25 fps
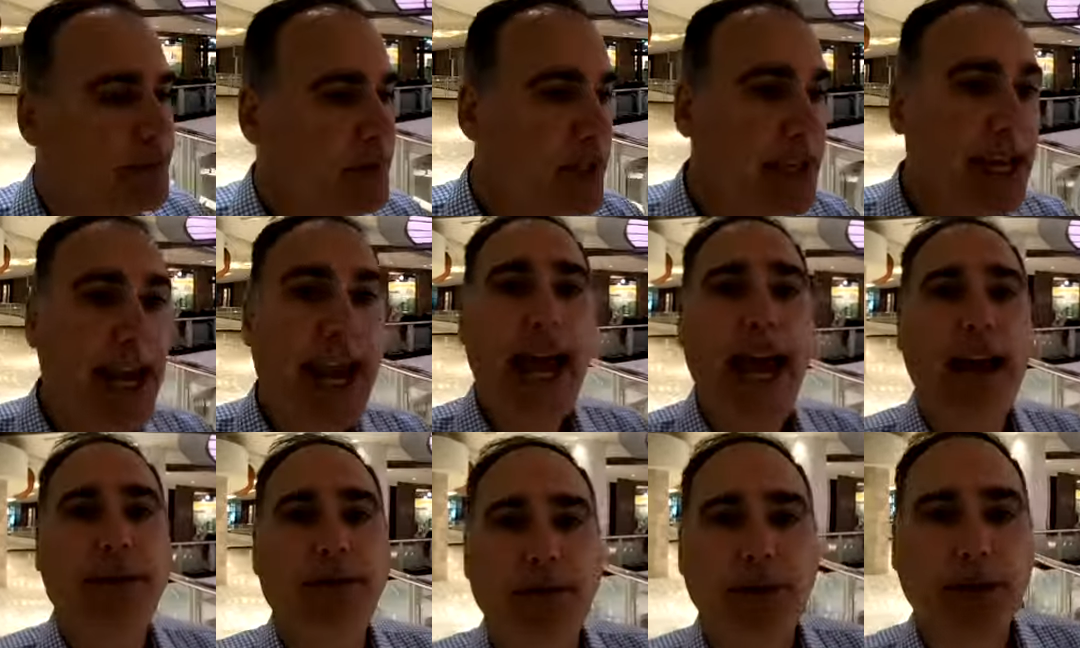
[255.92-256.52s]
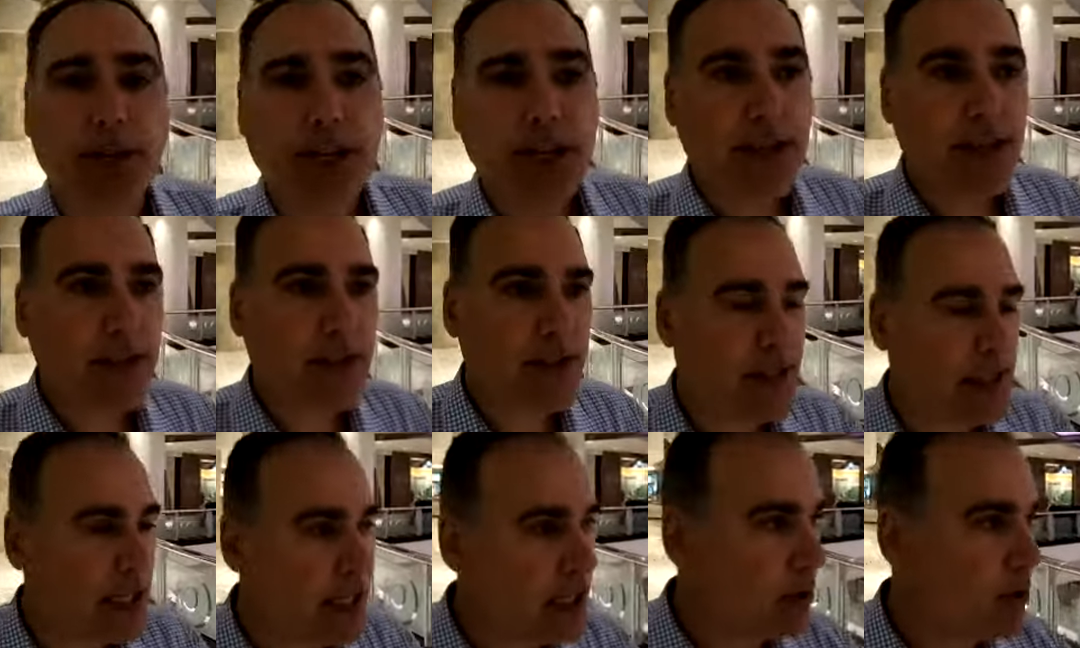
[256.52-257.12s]

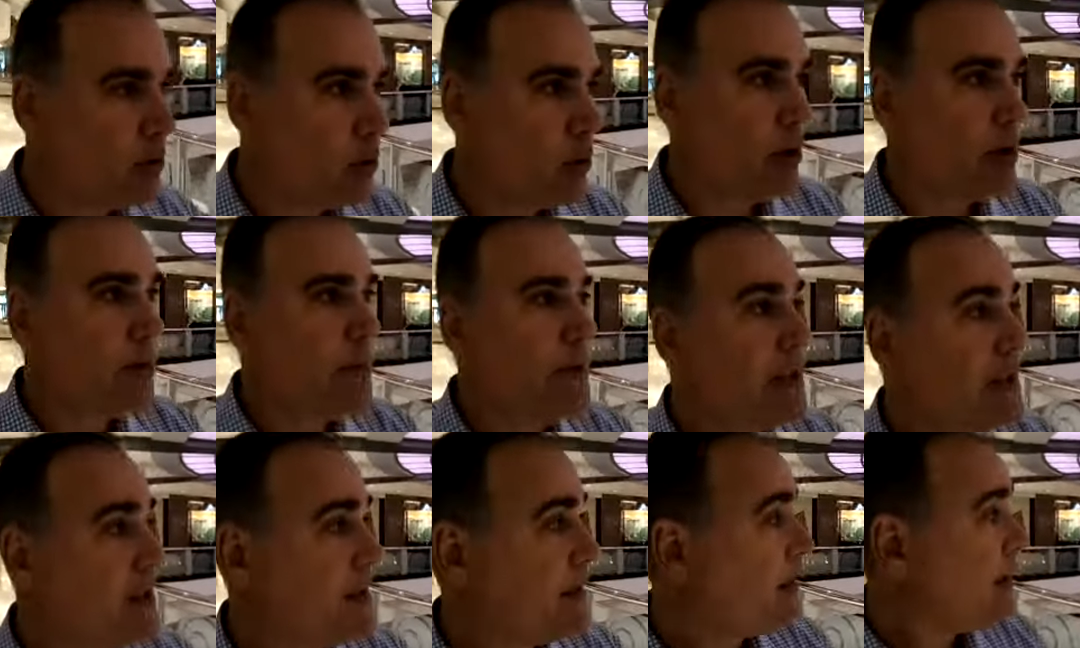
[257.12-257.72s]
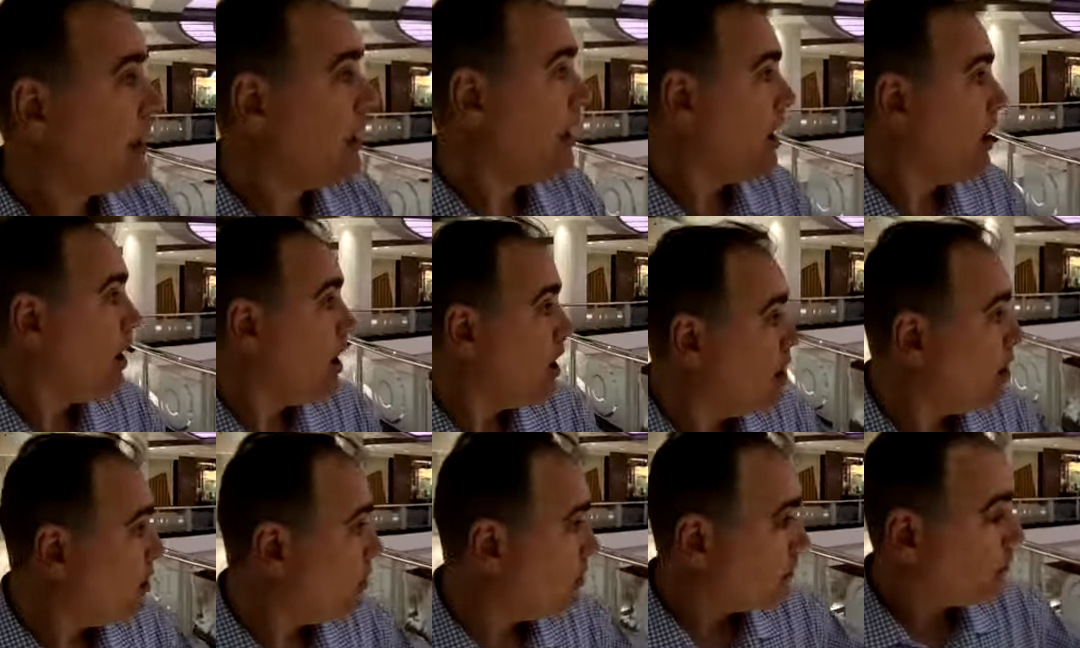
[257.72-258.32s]
cavernous, enormous.
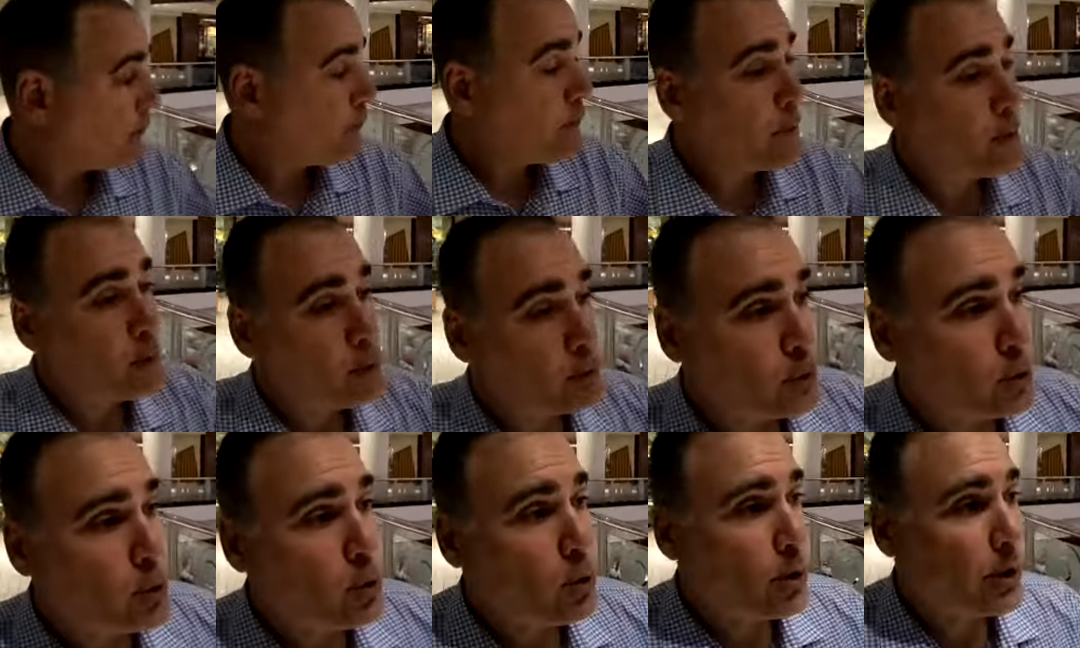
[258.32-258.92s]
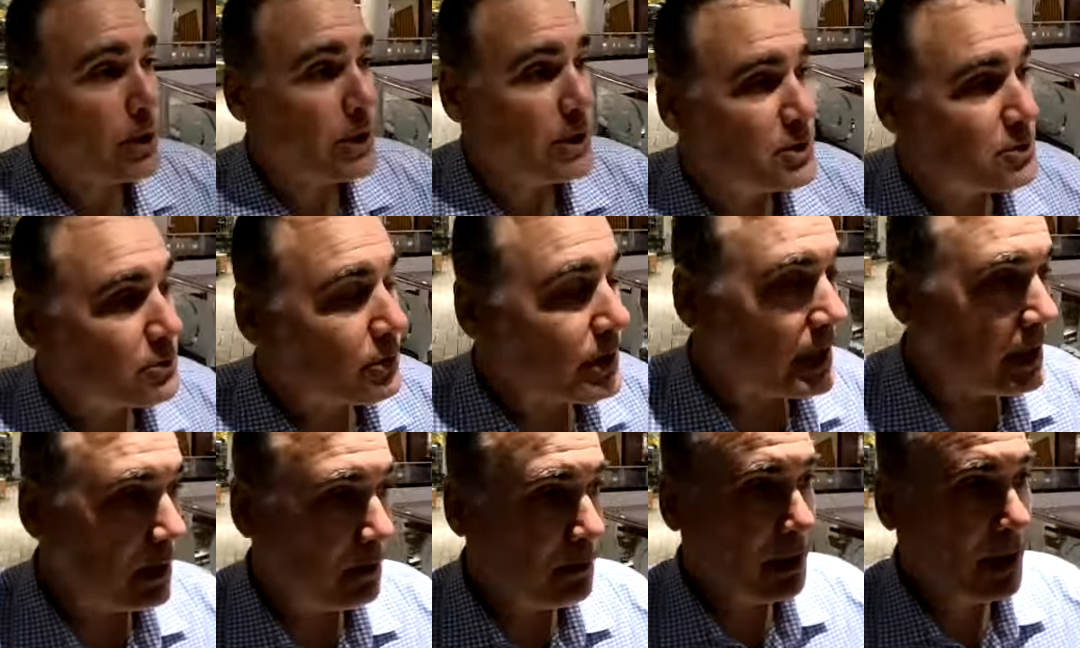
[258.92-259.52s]
The food court is
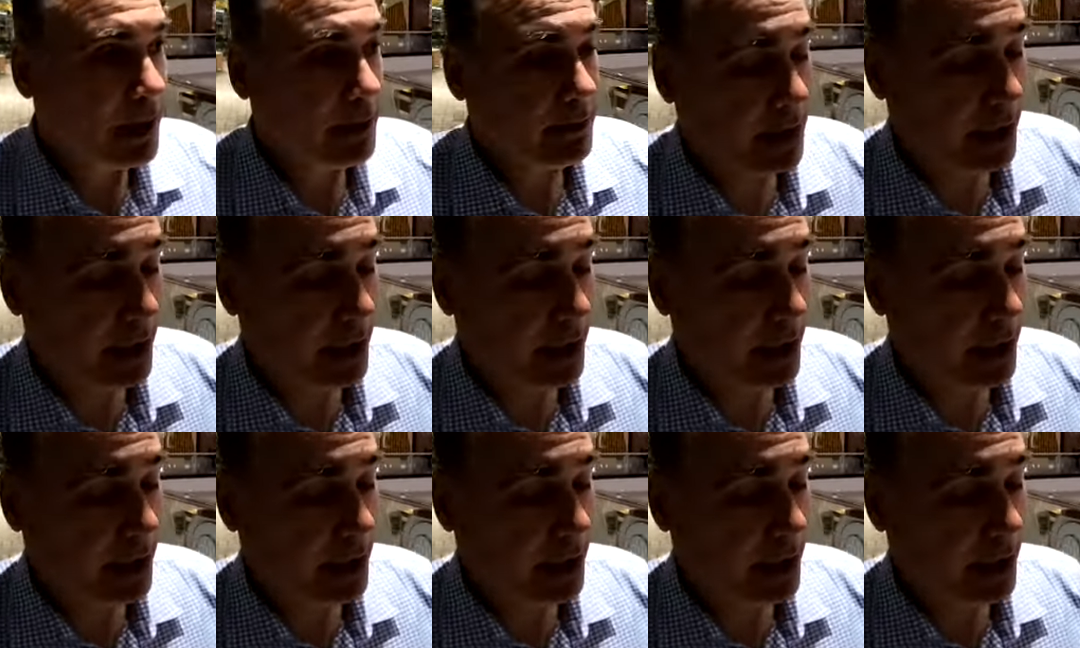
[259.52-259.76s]
right above